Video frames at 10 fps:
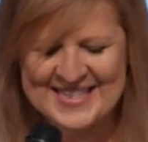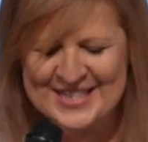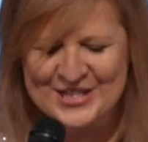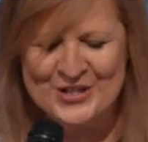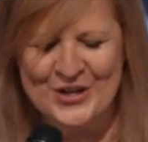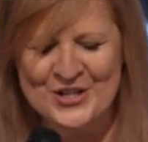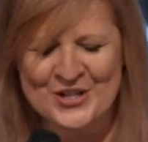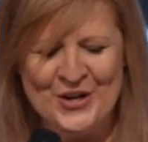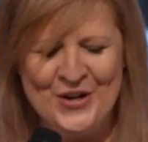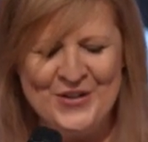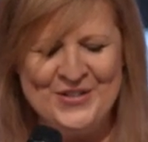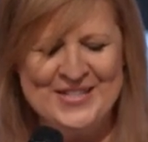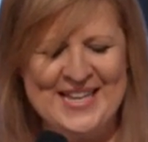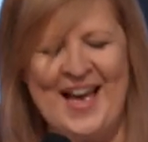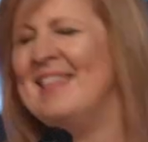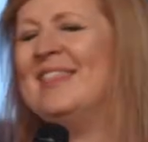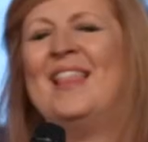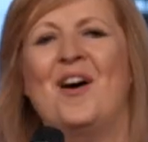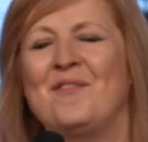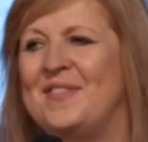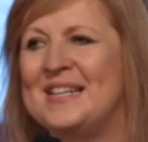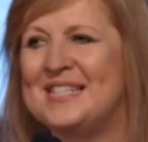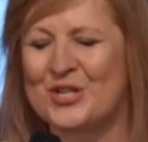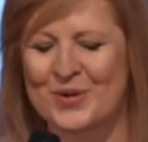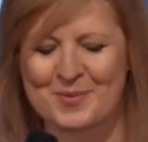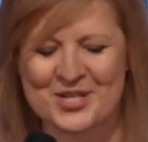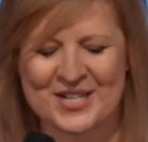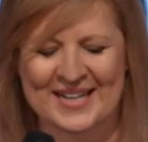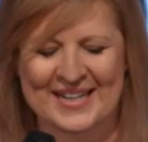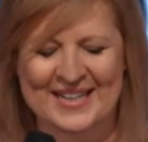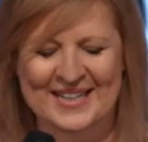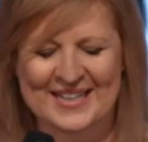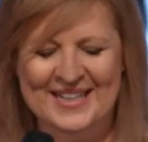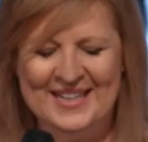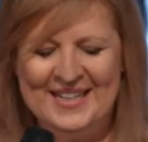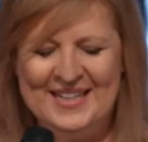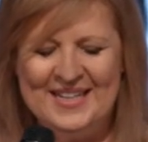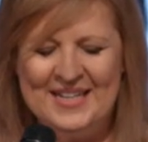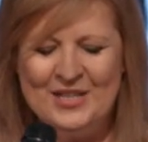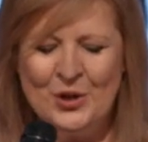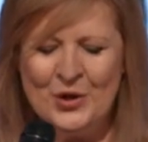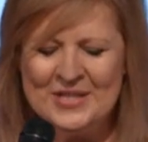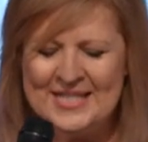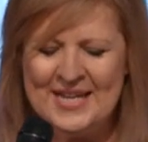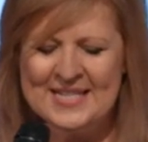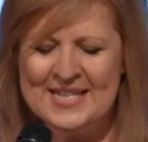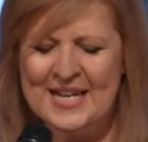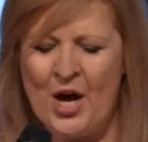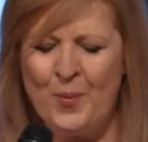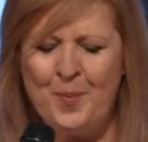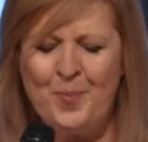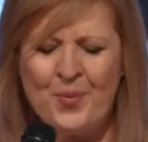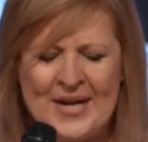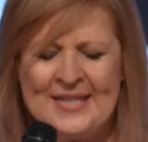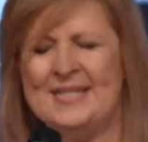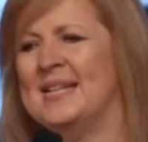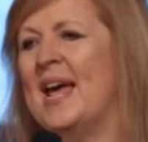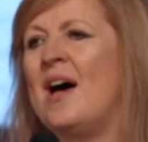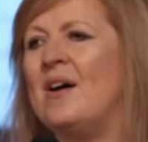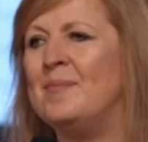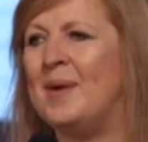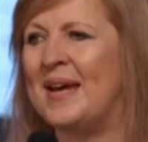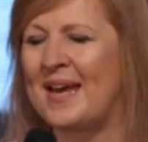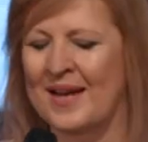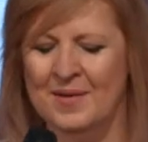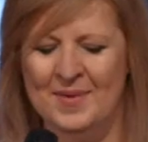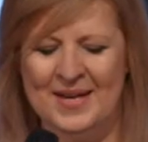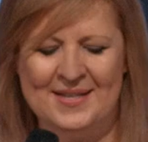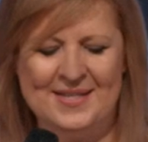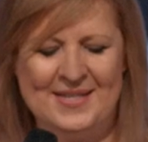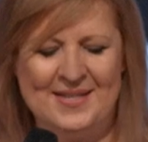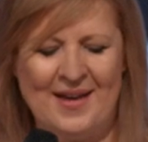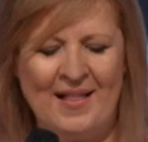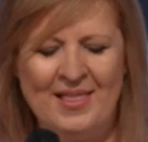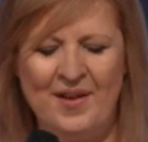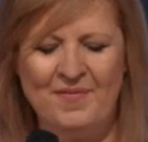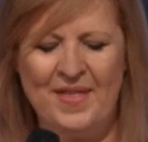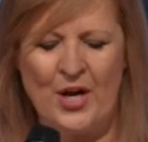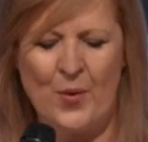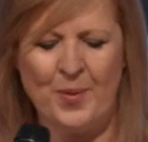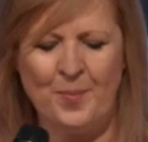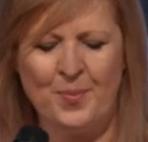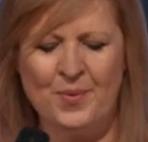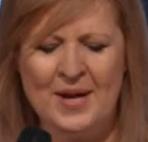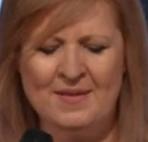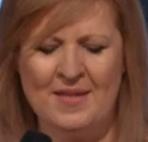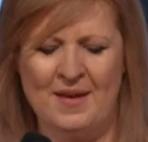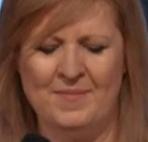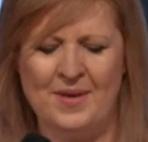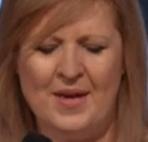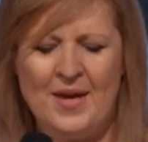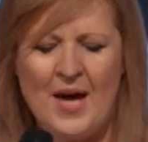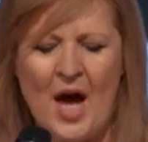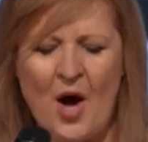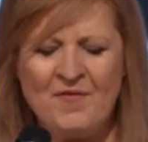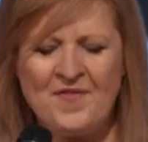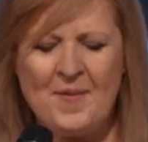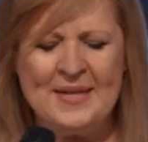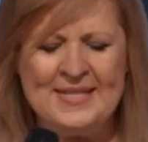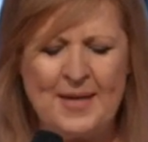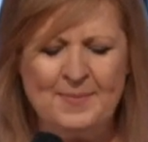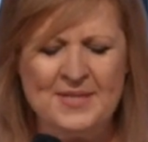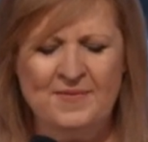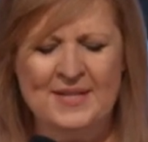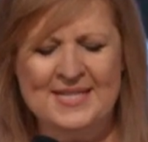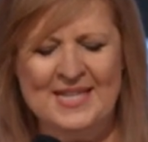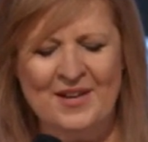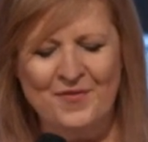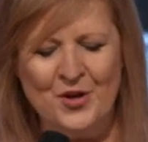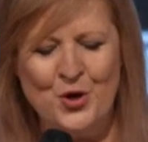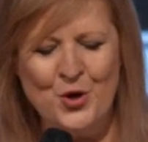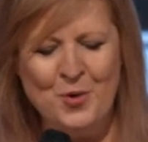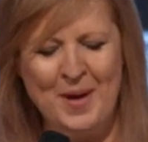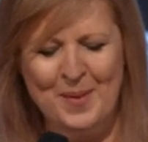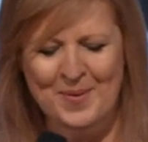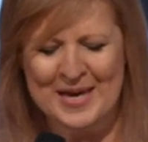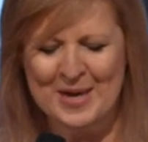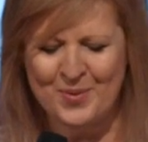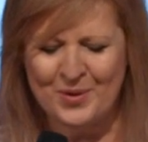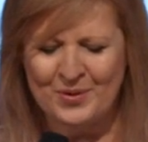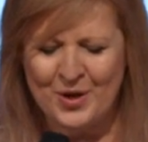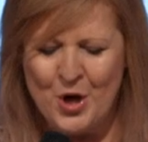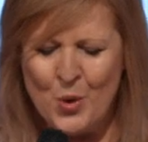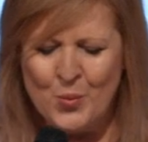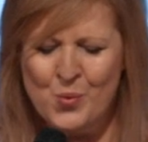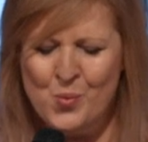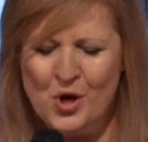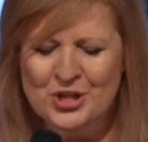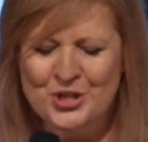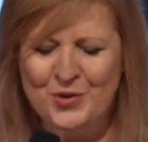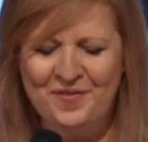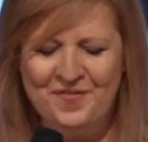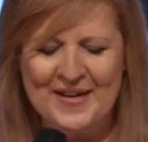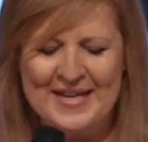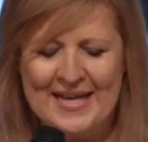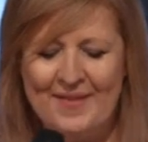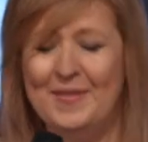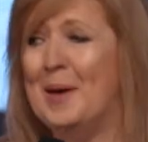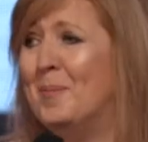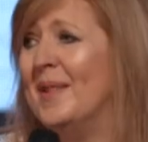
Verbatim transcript: this is good news. I love this scripture. The Lord says, and I will bring down my enemies. I love that. I will bring them. Up from the depths of the sea, for you, my people, will wash your feet in their